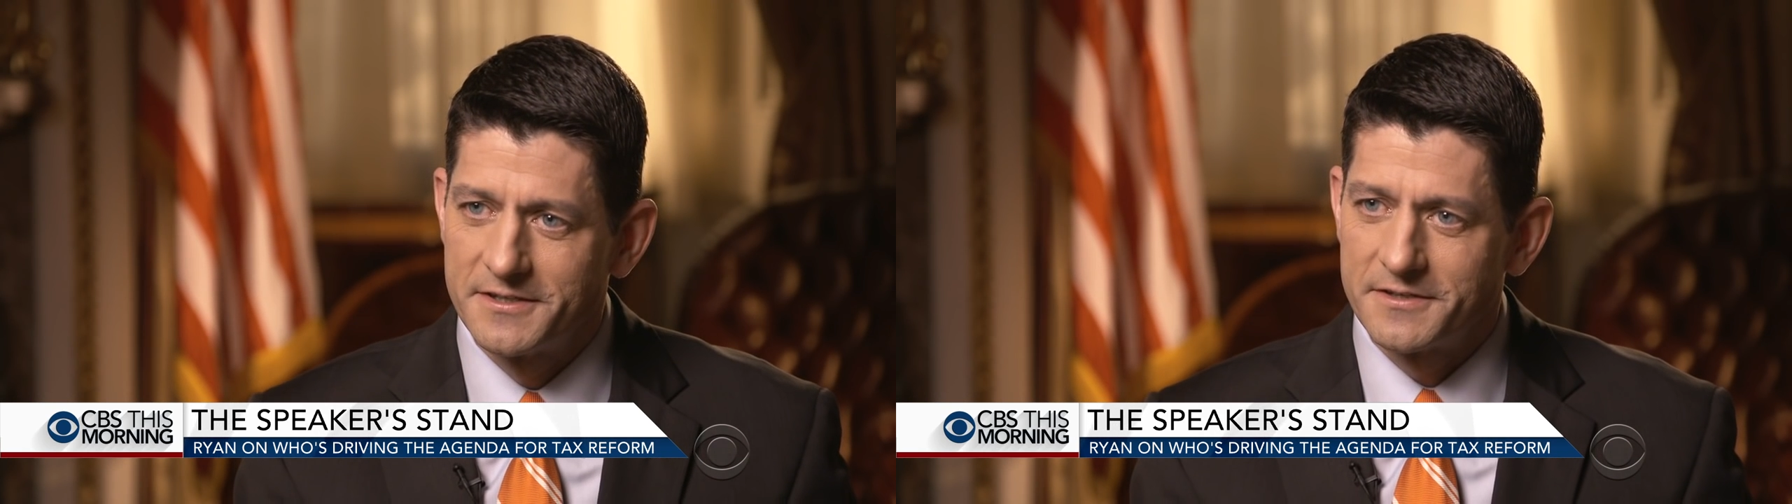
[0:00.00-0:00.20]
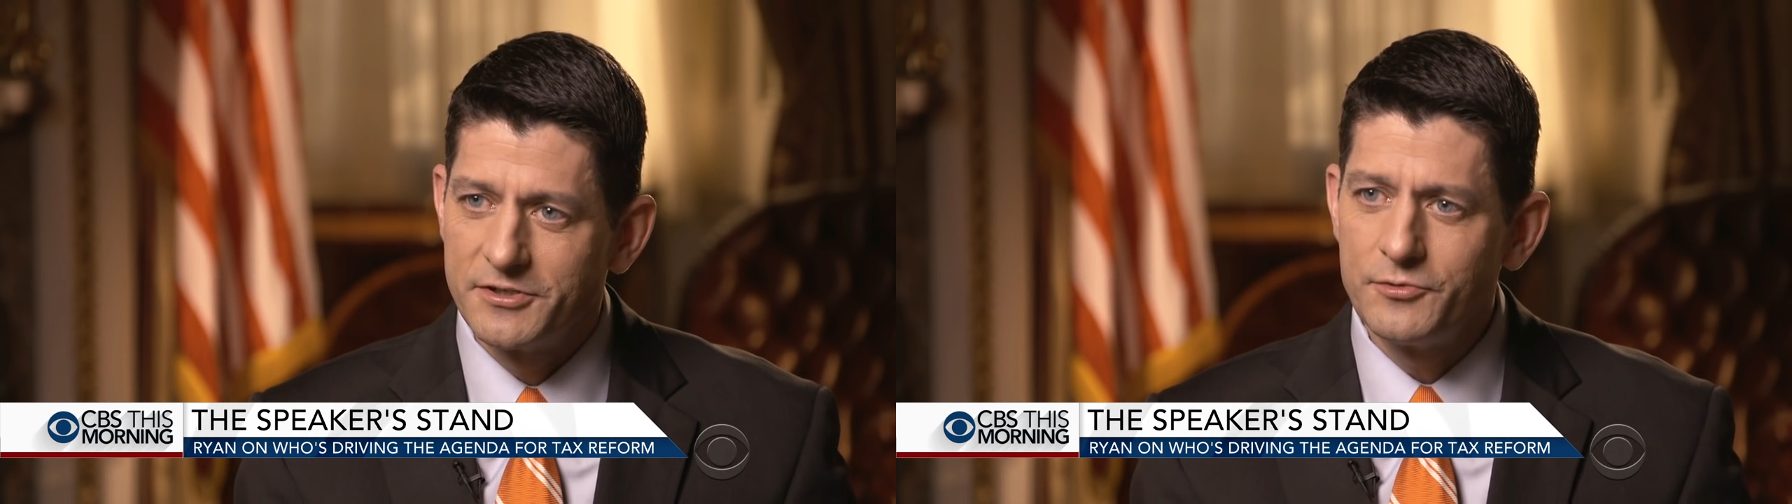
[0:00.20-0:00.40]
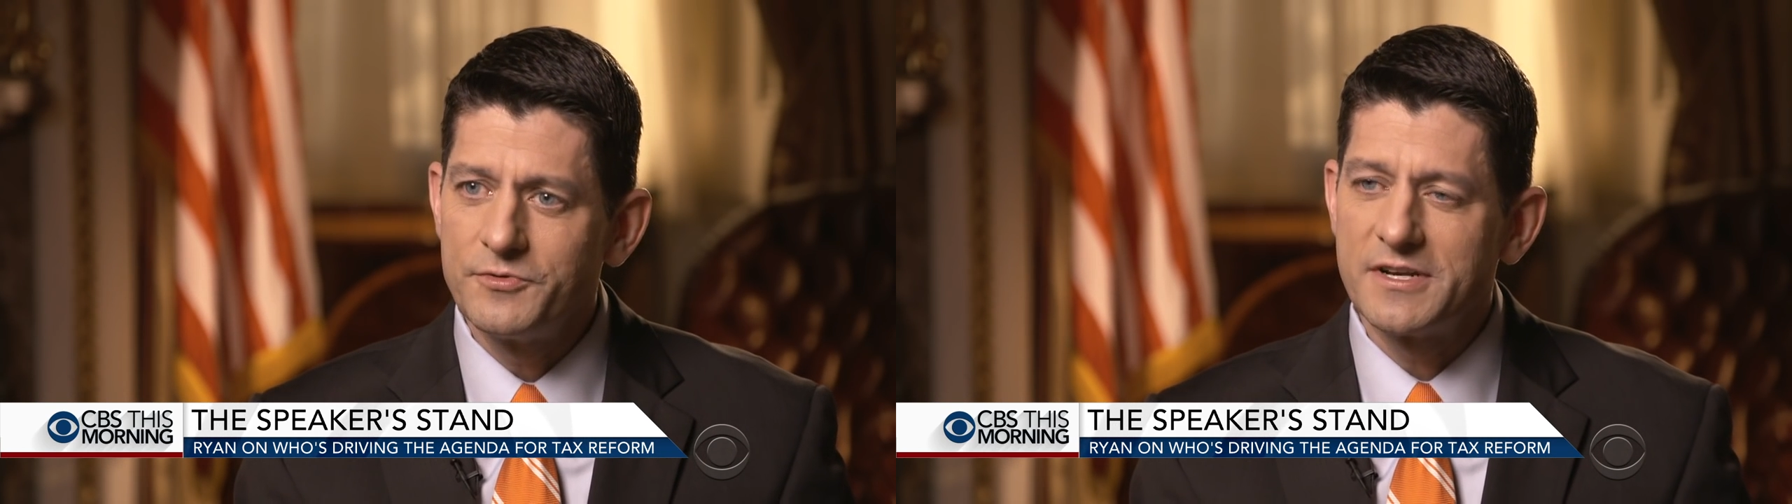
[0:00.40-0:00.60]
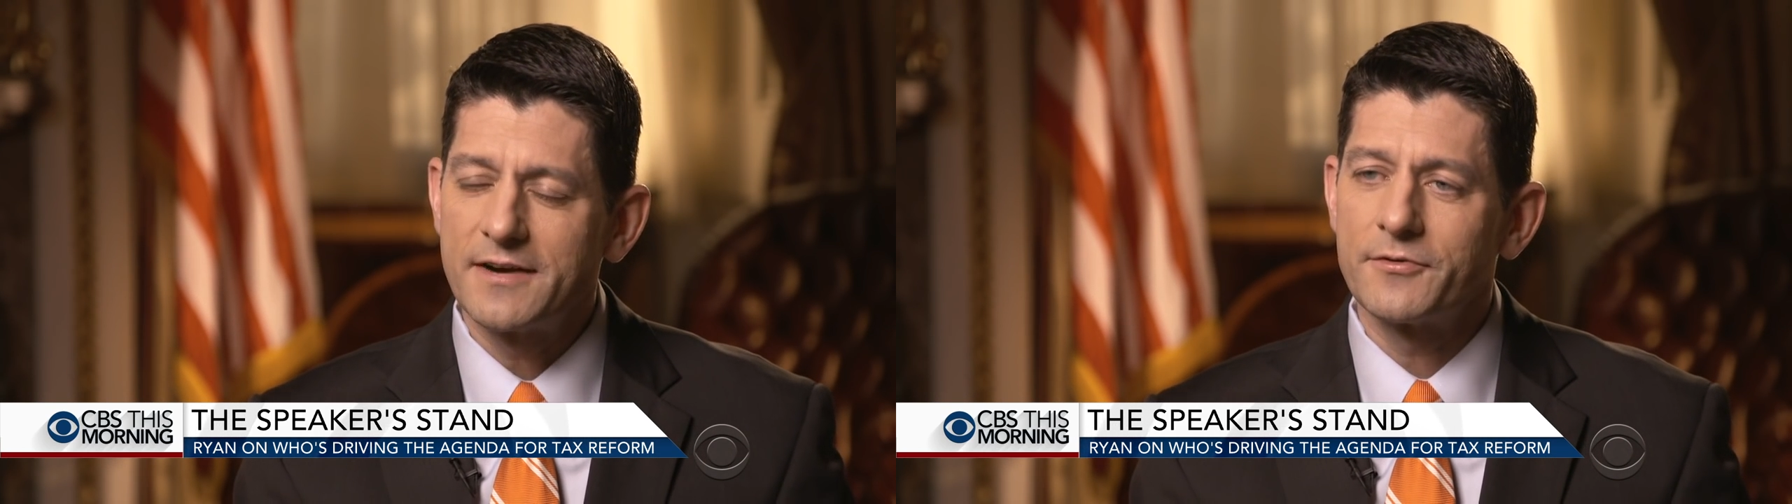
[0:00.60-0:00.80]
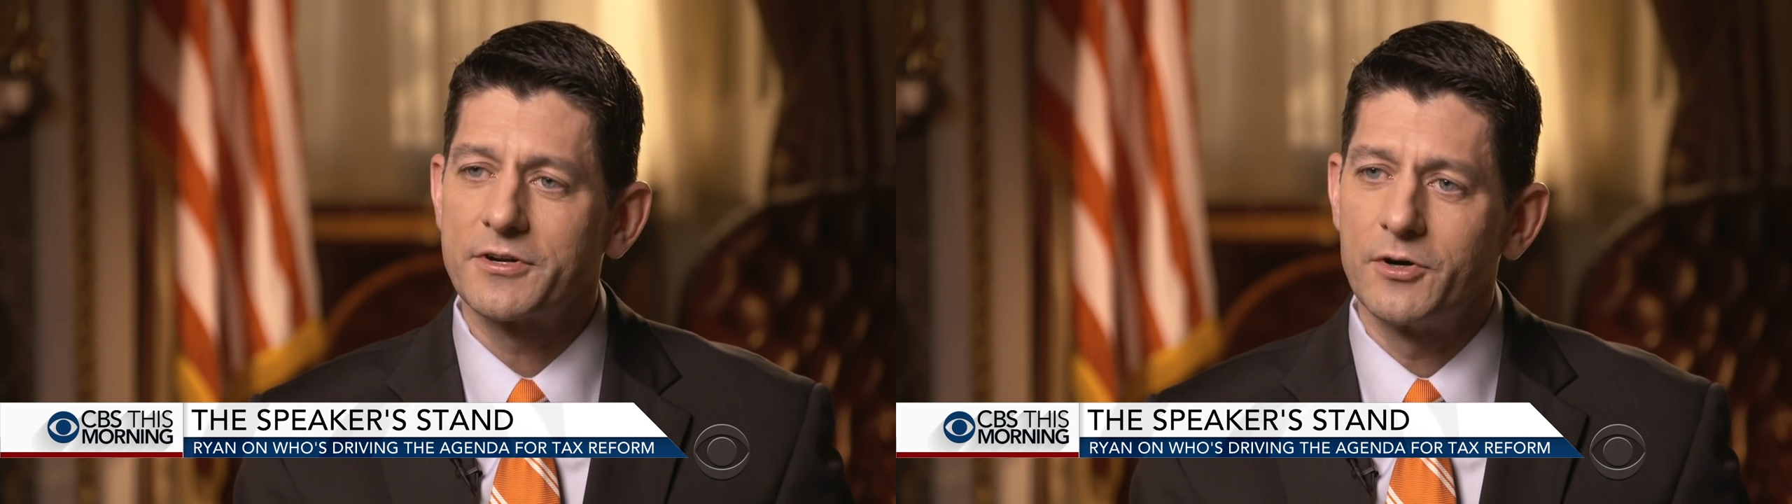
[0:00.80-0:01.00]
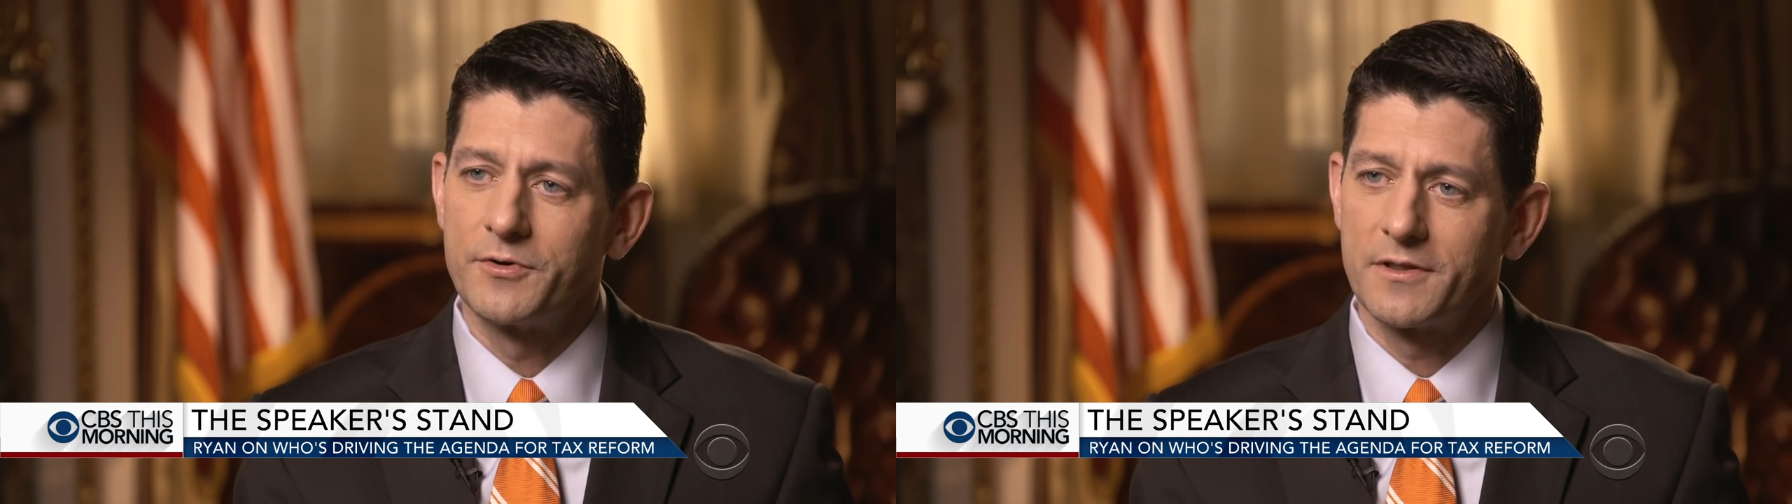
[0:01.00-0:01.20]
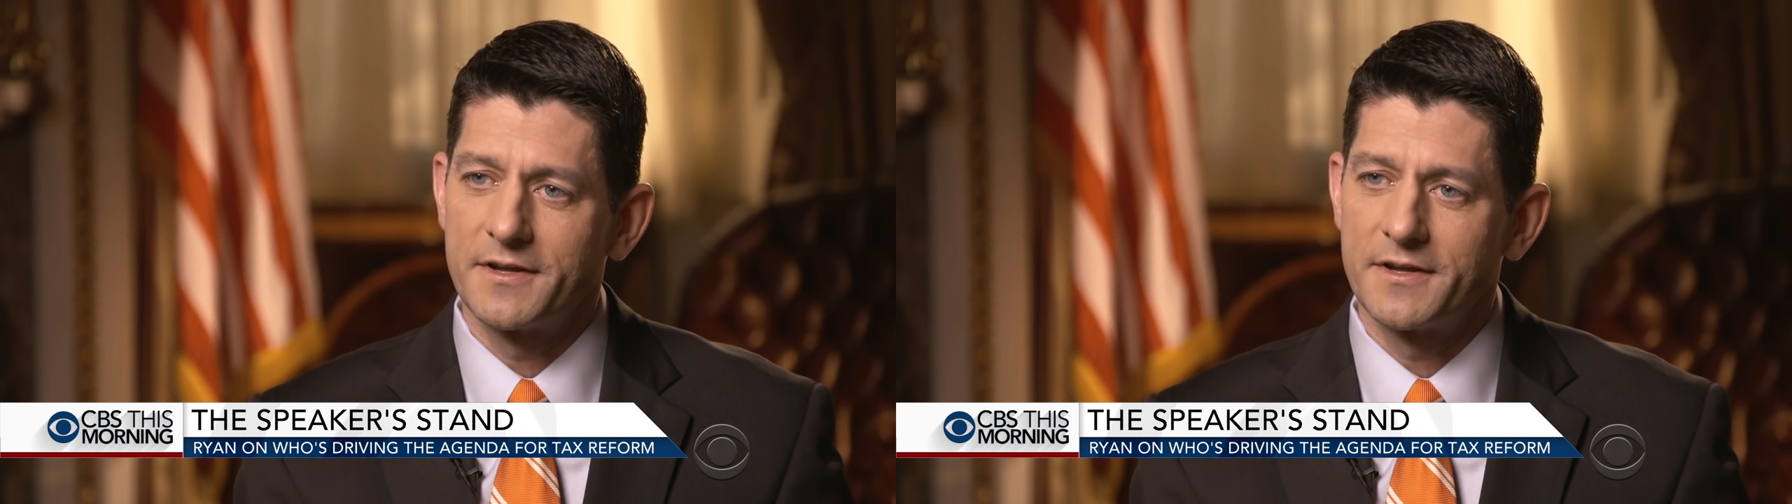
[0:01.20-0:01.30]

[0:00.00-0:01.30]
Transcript: You never go into the